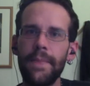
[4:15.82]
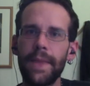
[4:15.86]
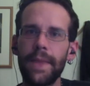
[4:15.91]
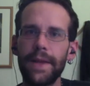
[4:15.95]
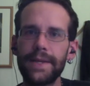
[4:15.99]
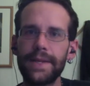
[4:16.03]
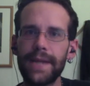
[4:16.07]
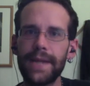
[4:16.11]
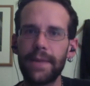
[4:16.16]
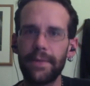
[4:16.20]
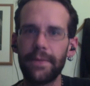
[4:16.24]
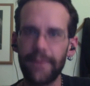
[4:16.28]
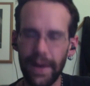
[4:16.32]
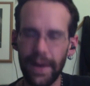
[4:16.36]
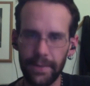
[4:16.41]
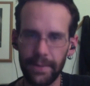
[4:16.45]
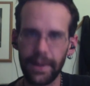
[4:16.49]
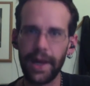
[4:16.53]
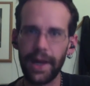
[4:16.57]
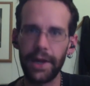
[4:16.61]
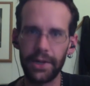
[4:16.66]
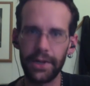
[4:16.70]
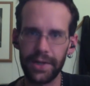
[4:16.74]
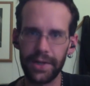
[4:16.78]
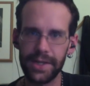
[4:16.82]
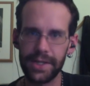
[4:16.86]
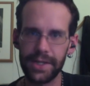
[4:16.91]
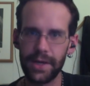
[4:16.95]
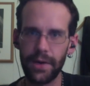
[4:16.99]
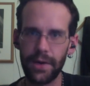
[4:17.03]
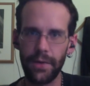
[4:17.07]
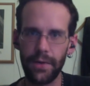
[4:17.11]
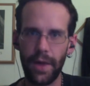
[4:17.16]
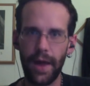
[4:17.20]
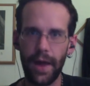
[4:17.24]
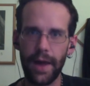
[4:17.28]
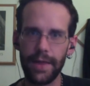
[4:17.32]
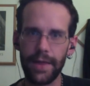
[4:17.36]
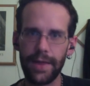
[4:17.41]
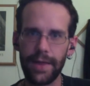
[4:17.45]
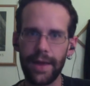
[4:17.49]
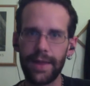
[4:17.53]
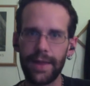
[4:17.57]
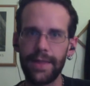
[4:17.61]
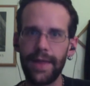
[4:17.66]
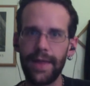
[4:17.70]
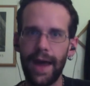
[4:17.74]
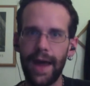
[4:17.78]
type of application, so I
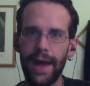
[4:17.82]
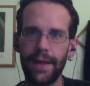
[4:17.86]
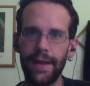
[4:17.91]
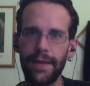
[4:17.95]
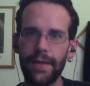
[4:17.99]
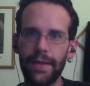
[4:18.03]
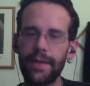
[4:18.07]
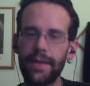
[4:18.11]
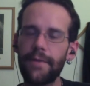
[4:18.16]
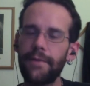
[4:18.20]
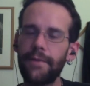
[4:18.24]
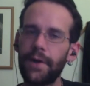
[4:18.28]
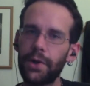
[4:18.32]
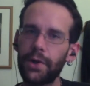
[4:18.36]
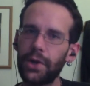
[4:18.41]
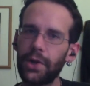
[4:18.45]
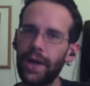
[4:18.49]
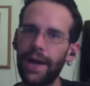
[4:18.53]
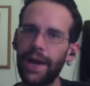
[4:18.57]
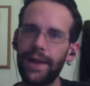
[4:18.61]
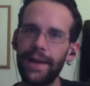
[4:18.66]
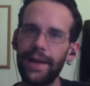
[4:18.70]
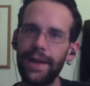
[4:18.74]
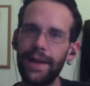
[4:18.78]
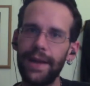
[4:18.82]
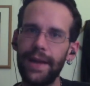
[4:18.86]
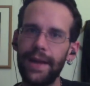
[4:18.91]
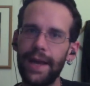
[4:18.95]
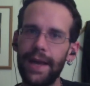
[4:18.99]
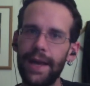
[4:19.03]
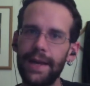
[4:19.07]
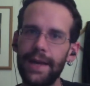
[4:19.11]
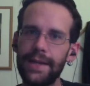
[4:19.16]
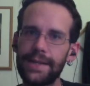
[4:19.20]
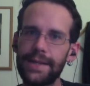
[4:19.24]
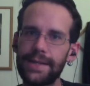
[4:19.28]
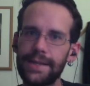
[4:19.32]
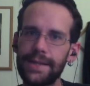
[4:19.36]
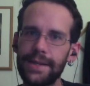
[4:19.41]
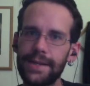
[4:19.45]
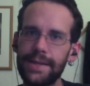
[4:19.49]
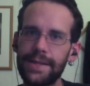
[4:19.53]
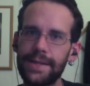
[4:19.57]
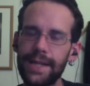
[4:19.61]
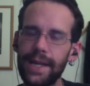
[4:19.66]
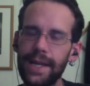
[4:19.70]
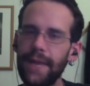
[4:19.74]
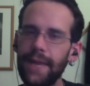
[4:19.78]
think that the functionality is
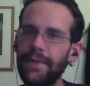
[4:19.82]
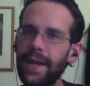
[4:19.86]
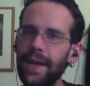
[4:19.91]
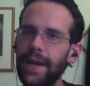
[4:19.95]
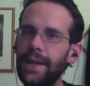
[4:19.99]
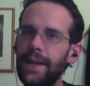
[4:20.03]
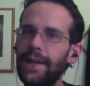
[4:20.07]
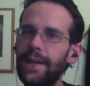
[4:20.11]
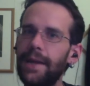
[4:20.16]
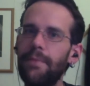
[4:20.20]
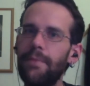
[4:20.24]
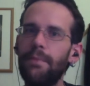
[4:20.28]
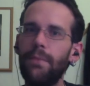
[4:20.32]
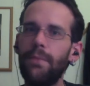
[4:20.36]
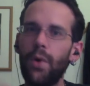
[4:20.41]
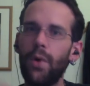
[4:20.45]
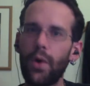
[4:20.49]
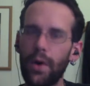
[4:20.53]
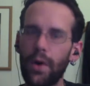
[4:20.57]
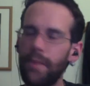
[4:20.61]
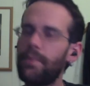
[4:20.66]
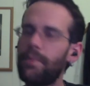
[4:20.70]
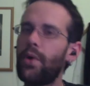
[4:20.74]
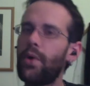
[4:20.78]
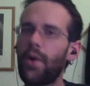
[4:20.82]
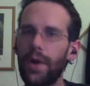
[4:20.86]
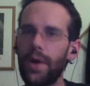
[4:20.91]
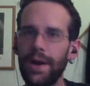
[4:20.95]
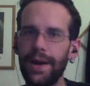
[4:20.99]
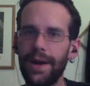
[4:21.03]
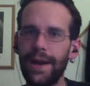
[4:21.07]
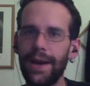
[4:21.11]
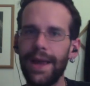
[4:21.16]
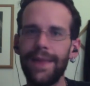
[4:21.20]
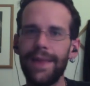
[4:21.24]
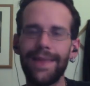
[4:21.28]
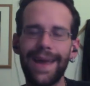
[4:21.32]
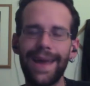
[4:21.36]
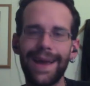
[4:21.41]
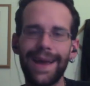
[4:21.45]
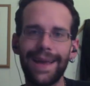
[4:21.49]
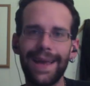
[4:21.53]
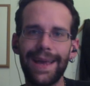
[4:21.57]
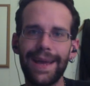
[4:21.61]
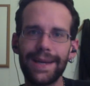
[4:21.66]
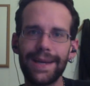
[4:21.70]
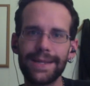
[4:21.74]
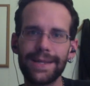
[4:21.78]
significantly more important in
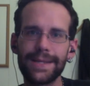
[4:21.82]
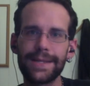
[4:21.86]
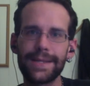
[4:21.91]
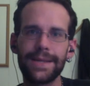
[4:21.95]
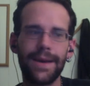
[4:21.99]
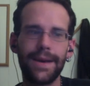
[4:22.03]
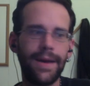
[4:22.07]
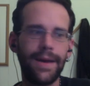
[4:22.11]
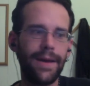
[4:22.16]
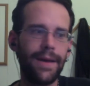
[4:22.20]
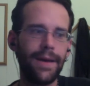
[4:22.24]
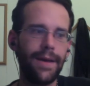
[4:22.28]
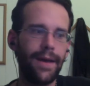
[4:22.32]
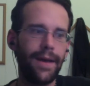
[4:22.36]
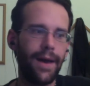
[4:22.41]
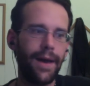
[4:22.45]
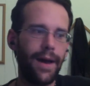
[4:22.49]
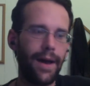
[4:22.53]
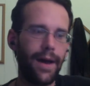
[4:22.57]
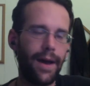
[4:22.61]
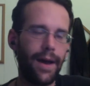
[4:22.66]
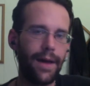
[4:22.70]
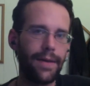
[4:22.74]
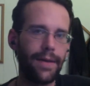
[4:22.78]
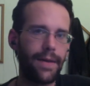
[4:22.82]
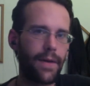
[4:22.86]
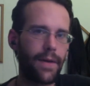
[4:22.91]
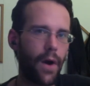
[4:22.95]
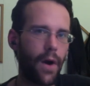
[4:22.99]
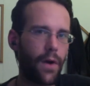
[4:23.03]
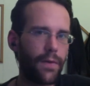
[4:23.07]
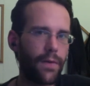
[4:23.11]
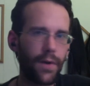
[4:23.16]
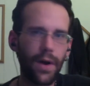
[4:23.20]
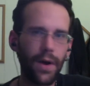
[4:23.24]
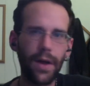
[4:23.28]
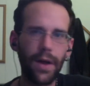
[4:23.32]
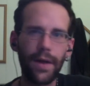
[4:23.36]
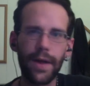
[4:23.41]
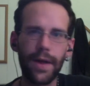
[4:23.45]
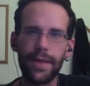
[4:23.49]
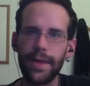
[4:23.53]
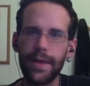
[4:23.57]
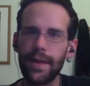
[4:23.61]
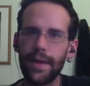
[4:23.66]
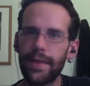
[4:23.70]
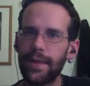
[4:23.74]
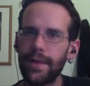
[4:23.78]
that case. Overall, I
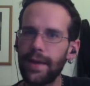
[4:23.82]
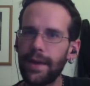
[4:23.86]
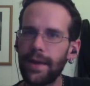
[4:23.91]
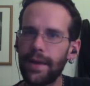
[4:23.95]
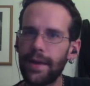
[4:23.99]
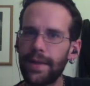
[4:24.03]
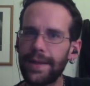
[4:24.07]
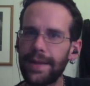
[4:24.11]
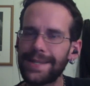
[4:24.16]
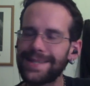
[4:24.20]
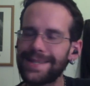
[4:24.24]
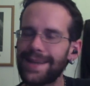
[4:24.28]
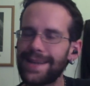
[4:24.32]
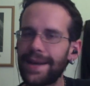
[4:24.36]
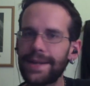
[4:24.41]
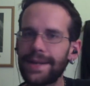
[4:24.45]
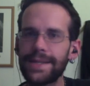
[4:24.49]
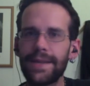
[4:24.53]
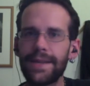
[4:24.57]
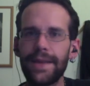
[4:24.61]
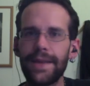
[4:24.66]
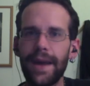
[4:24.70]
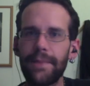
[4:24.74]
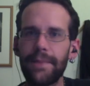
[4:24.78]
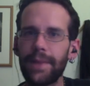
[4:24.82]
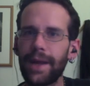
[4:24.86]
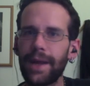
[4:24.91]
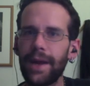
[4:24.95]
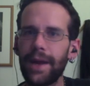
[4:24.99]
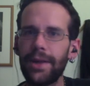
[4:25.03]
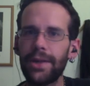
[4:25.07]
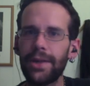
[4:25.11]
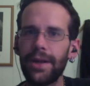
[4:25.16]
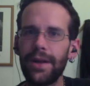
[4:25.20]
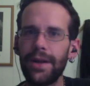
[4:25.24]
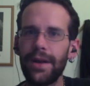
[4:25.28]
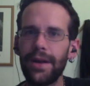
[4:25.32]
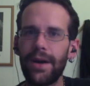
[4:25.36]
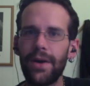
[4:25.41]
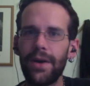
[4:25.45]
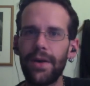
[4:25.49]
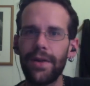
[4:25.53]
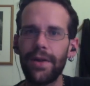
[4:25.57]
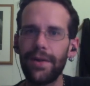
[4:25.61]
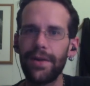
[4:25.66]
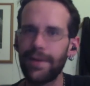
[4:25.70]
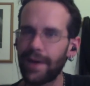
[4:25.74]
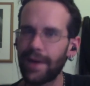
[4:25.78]
think the aesthetics of the application,
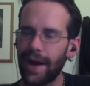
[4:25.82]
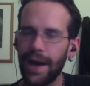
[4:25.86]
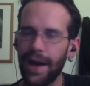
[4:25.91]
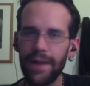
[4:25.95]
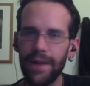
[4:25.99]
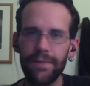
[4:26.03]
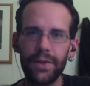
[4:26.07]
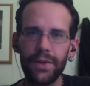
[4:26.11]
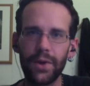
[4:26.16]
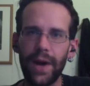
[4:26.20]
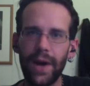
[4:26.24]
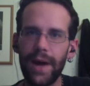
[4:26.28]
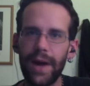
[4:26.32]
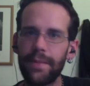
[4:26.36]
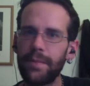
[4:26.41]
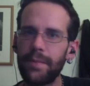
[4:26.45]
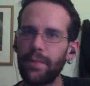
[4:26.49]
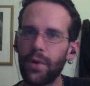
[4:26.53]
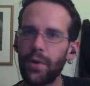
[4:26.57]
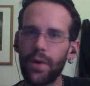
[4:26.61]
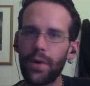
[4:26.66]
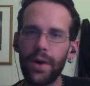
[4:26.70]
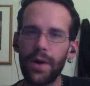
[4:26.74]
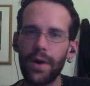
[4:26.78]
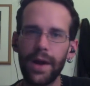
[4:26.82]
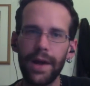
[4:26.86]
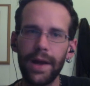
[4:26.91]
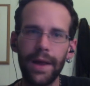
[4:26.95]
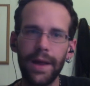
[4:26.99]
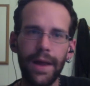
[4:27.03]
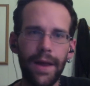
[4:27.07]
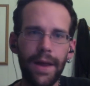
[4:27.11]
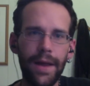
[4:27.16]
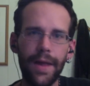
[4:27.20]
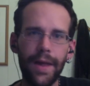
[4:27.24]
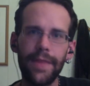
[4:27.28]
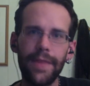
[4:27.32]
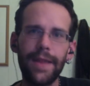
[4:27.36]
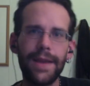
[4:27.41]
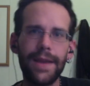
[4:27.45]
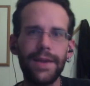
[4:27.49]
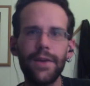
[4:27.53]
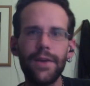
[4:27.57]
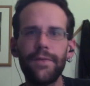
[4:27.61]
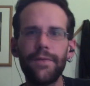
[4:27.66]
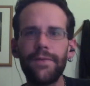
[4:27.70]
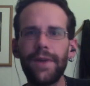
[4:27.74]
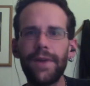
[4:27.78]
although they're kind of drab and boring, they
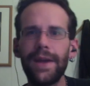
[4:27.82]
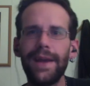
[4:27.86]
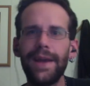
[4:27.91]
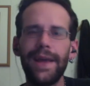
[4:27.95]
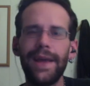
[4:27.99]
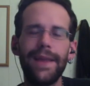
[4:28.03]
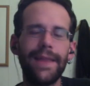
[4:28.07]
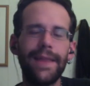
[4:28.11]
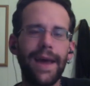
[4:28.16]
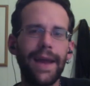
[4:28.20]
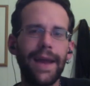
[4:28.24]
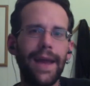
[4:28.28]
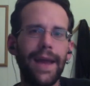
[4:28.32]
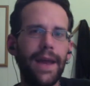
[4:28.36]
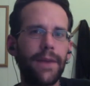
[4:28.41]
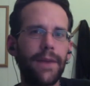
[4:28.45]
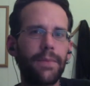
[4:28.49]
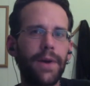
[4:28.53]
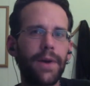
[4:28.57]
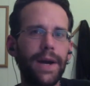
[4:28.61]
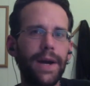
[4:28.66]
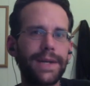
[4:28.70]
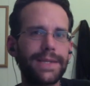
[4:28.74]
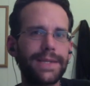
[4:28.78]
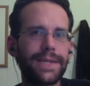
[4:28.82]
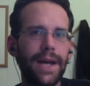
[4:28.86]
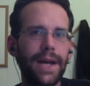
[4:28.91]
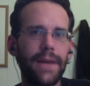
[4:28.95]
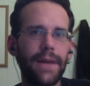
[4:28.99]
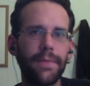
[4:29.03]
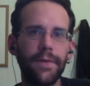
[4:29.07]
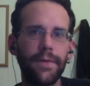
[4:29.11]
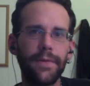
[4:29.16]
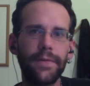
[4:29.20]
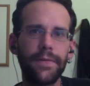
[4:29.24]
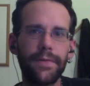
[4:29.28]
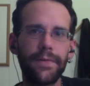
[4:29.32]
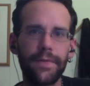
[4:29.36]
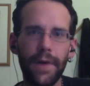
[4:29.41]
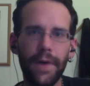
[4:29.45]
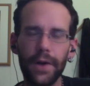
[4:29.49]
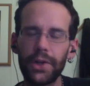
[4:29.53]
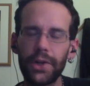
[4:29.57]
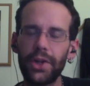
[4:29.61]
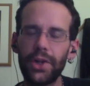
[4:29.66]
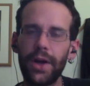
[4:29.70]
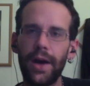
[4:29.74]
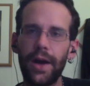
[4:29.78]
do fit in that enterprise type of
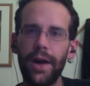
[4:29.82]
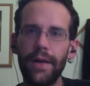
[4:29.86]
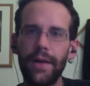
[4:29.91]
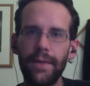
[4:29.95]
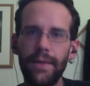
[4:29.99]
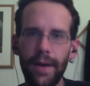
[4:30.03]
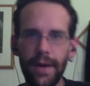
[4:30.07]
function.